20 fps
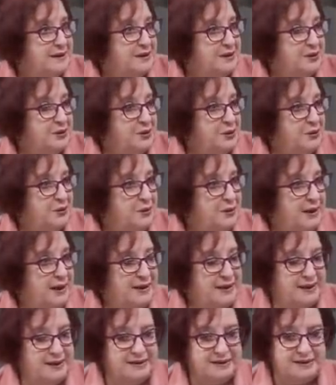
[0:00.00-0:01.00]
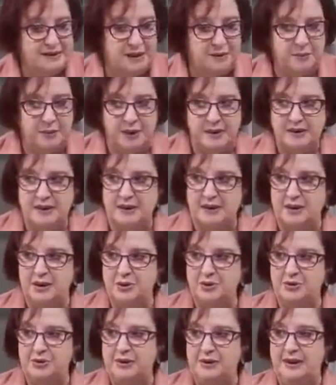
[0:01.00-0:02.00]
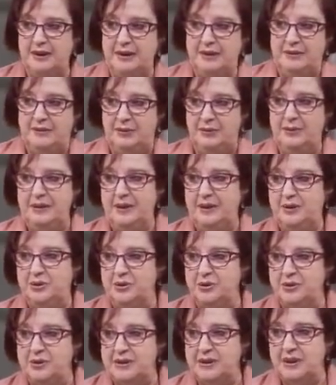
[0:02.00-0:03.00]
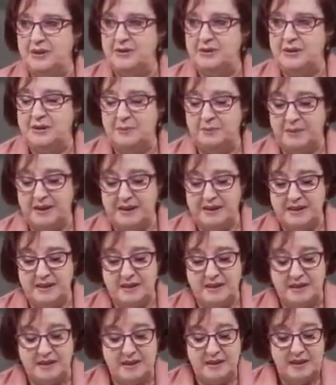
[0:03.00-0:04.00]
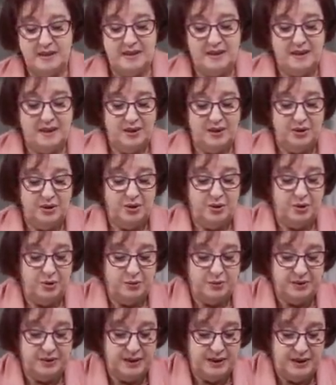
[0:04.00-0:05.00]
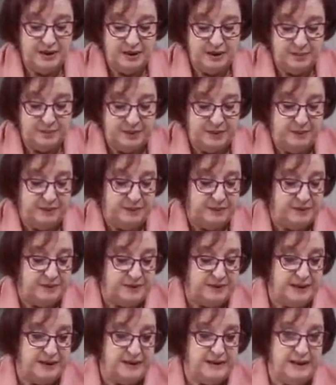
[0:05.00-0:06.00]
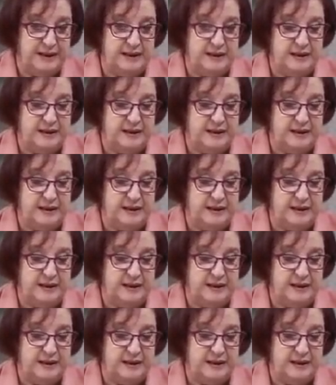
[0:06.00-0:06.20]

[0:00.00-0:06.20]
You know, in certain parts of the country, including Georgetown, some places, you know, the people think they